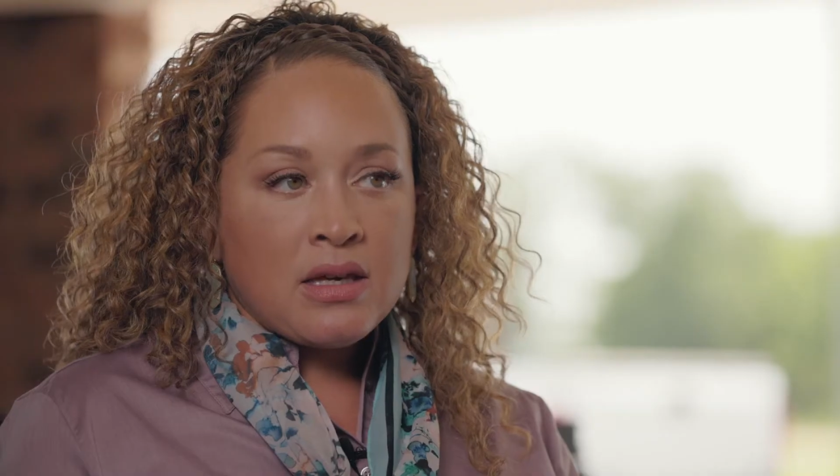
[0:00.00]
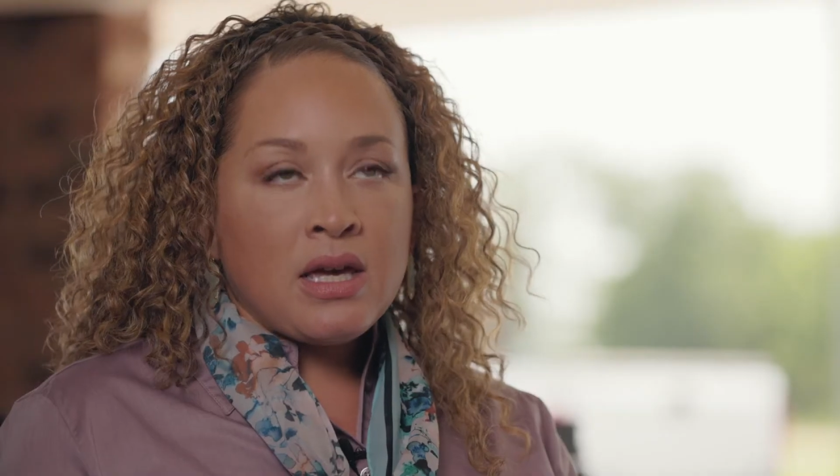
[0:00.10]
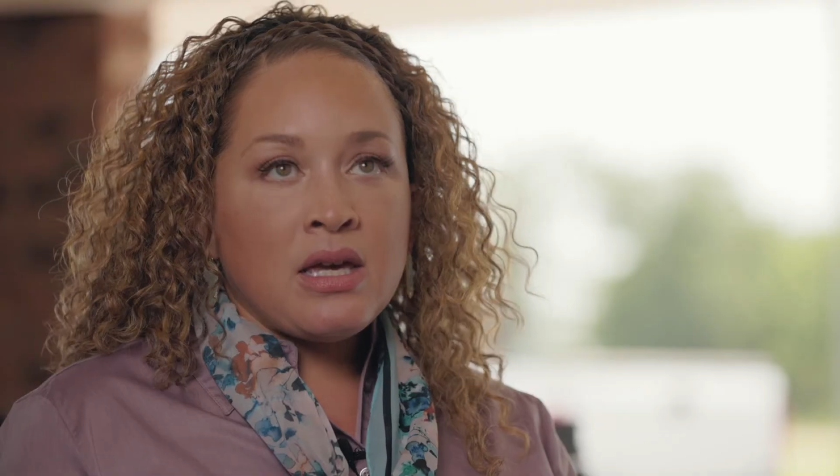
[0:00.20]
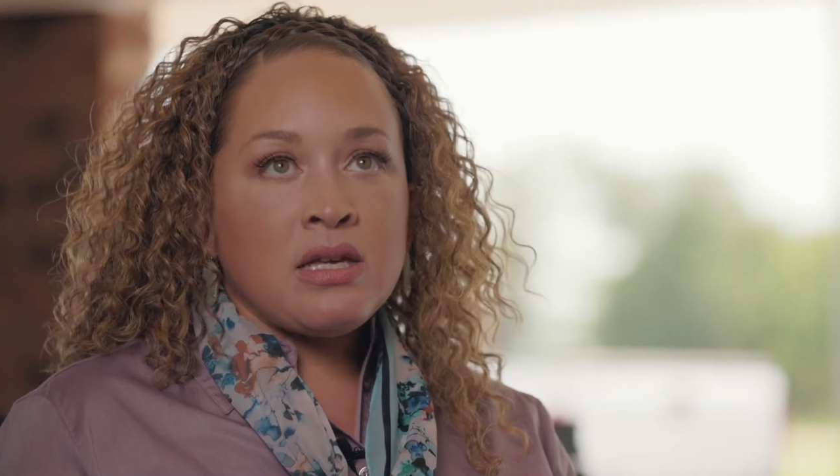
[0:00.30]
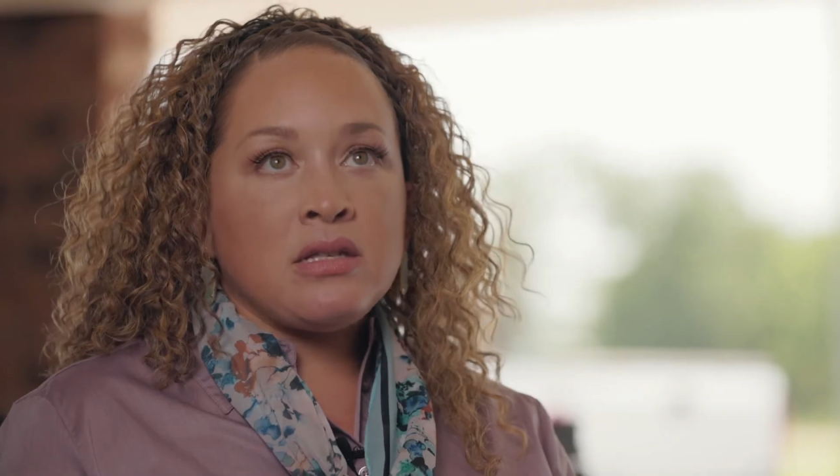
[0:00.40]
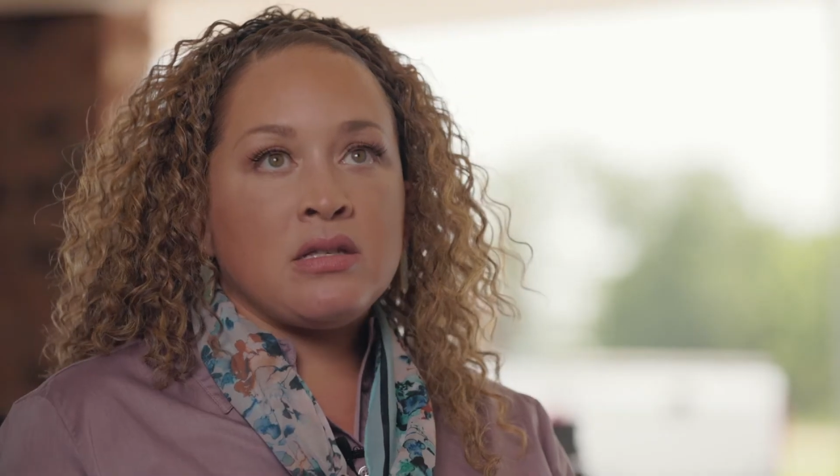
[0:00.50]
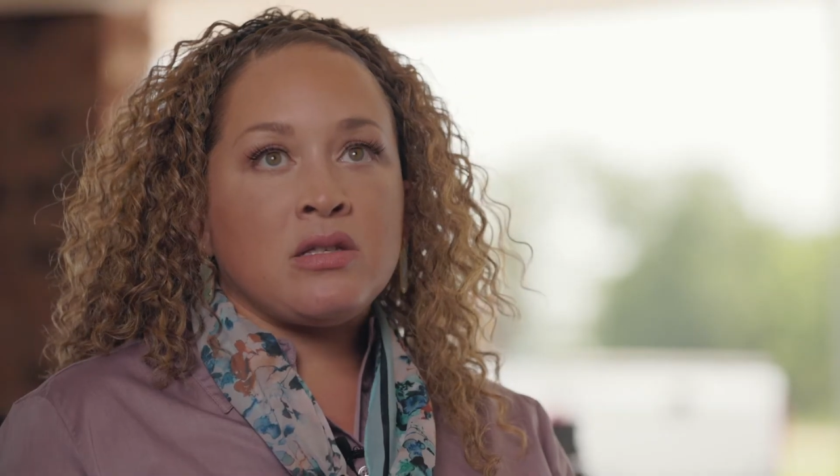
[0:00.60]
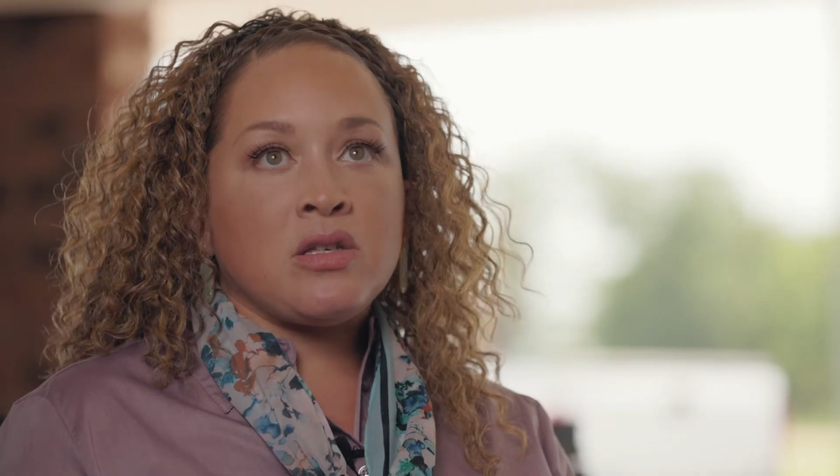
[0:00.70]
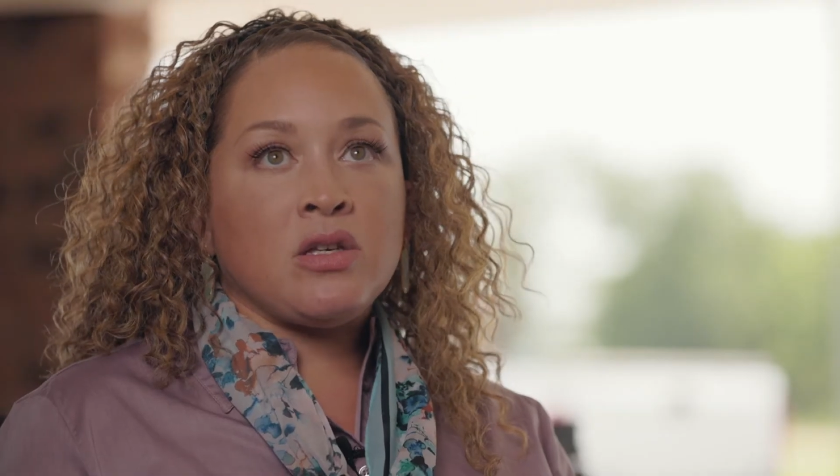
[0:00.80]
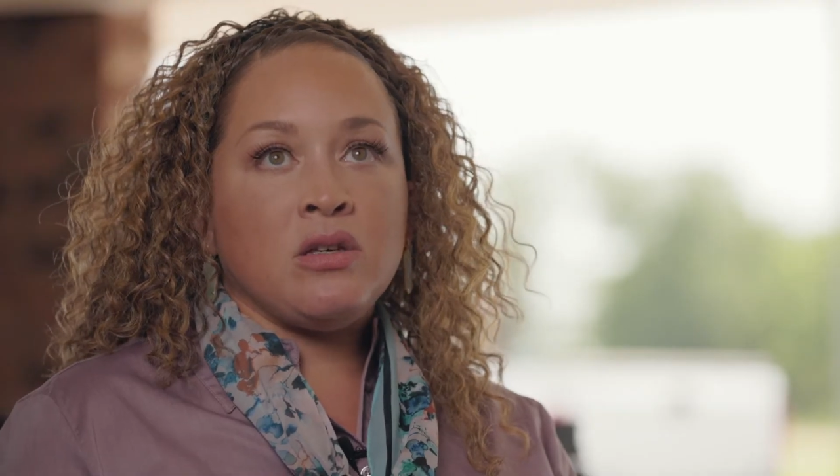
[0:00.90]

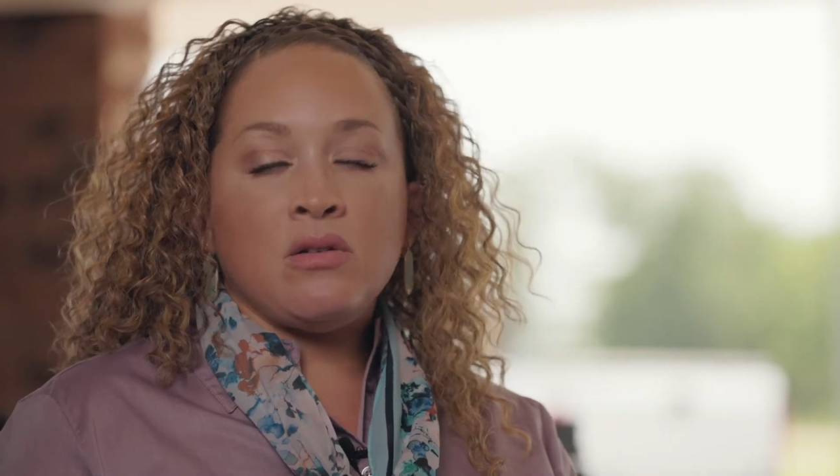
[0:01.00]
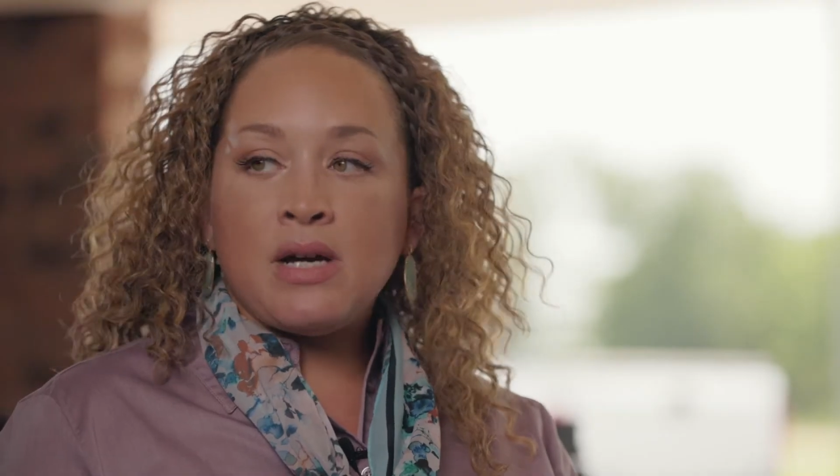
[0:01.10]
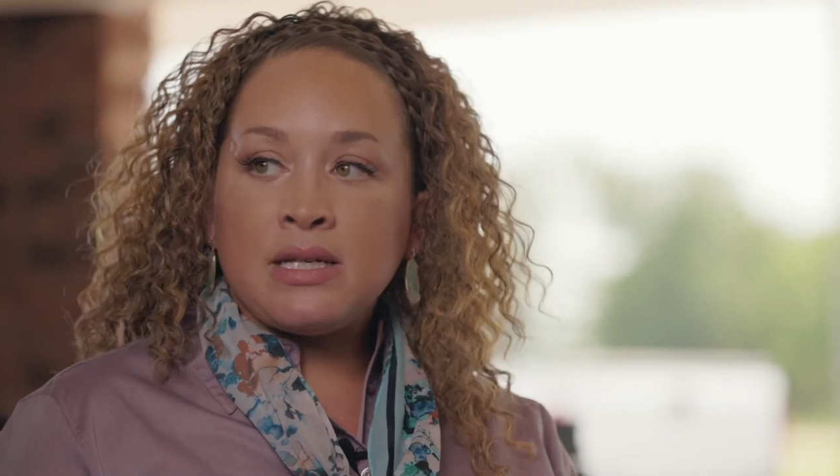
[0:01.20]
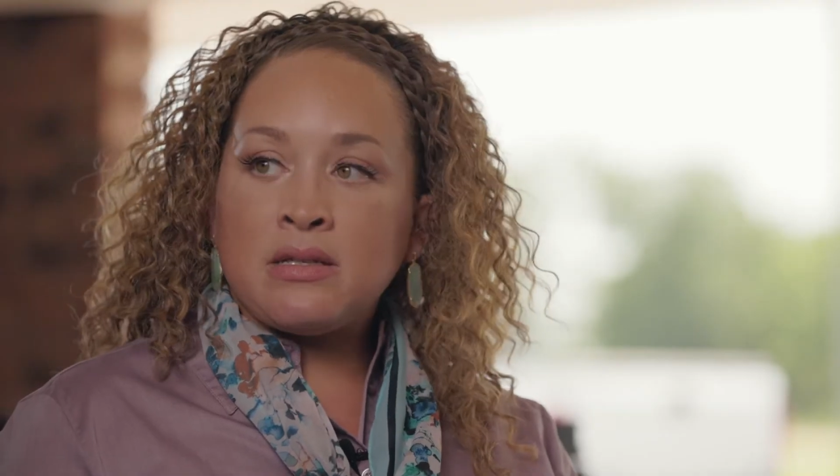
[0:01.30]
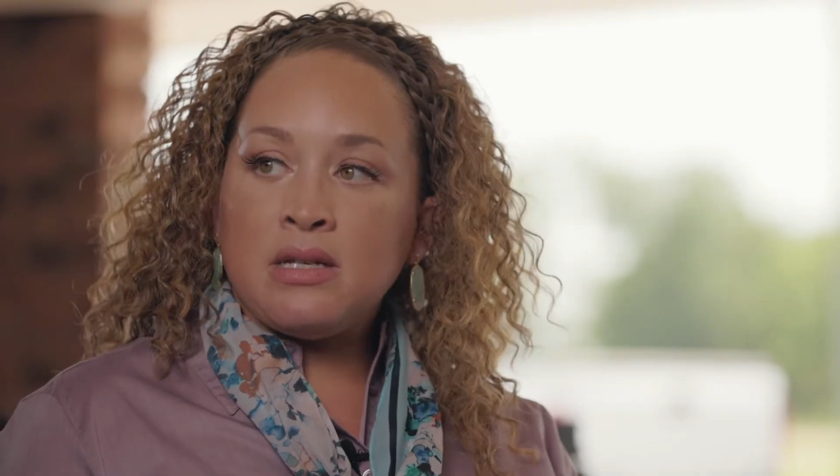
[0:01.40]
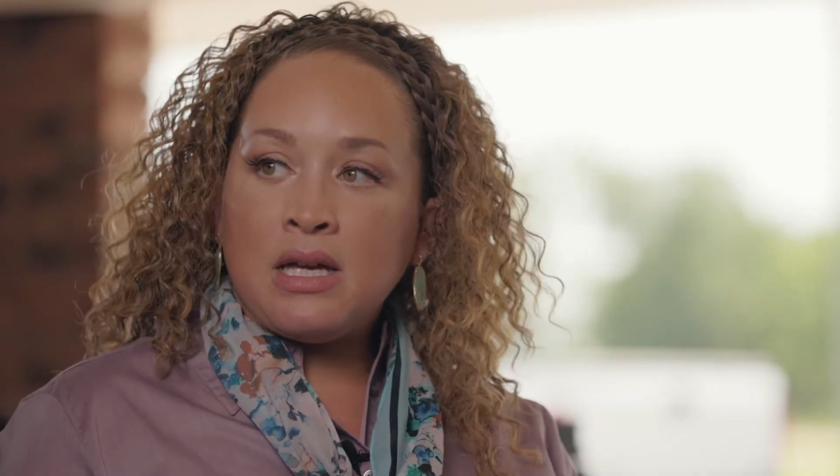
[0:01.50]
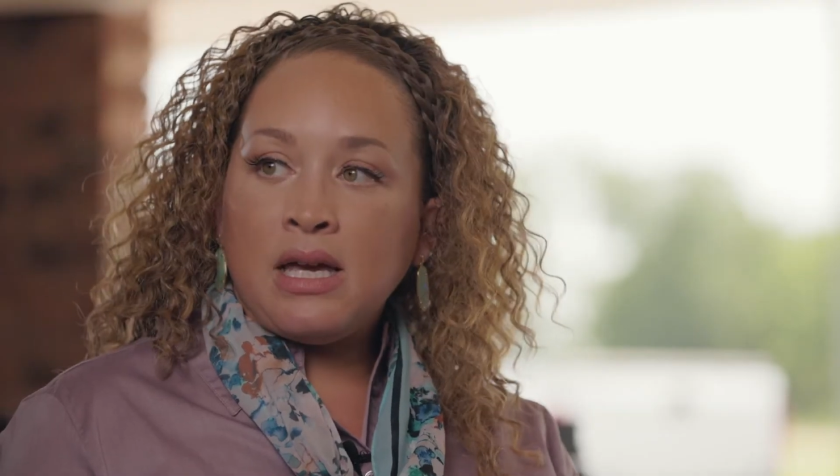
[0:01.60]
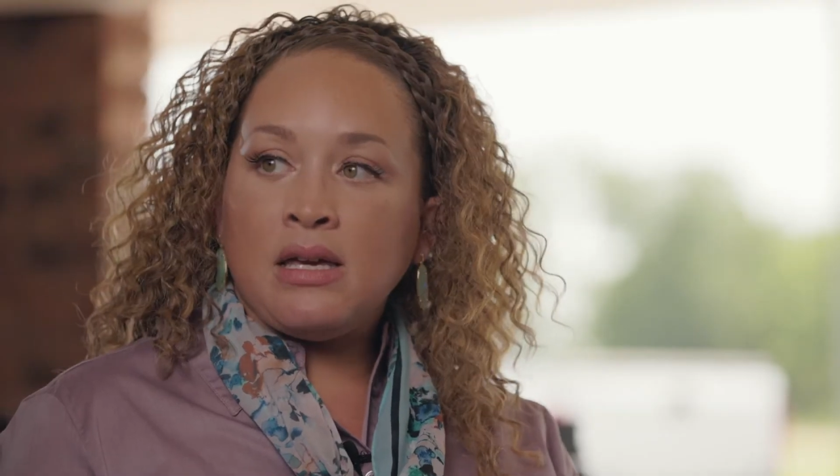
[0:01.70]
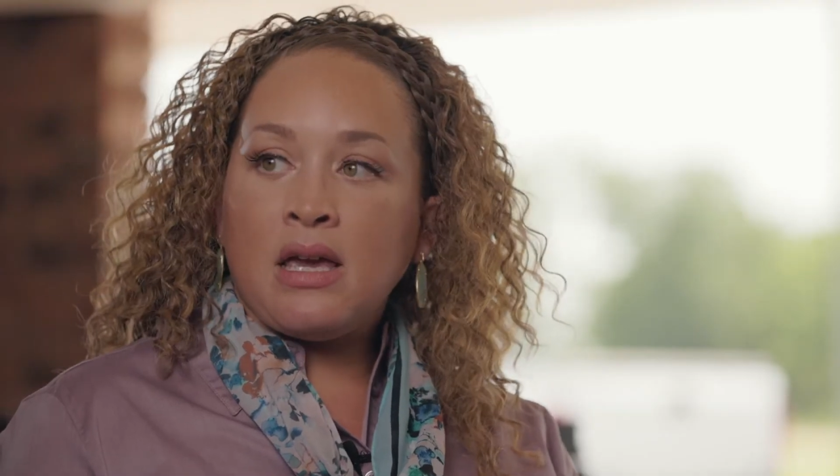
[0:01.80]
His USDA